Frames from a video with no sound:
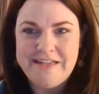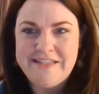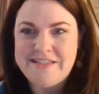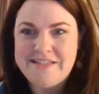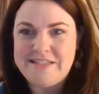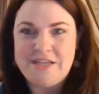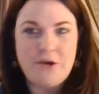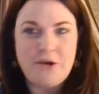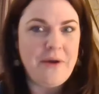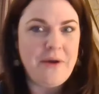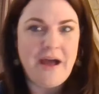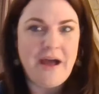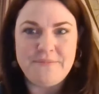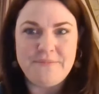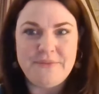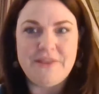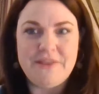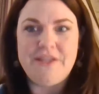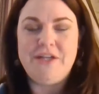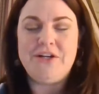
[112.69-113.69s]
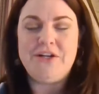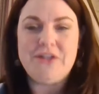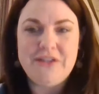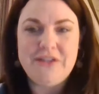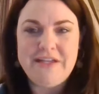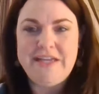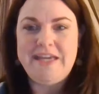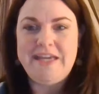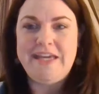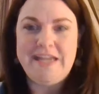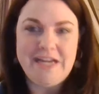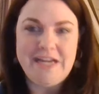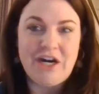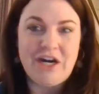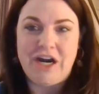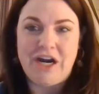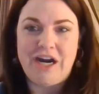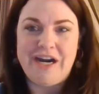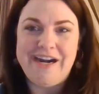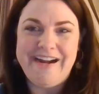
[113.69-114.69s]
So I'm literally
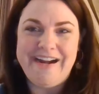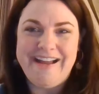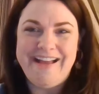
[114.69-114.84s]
here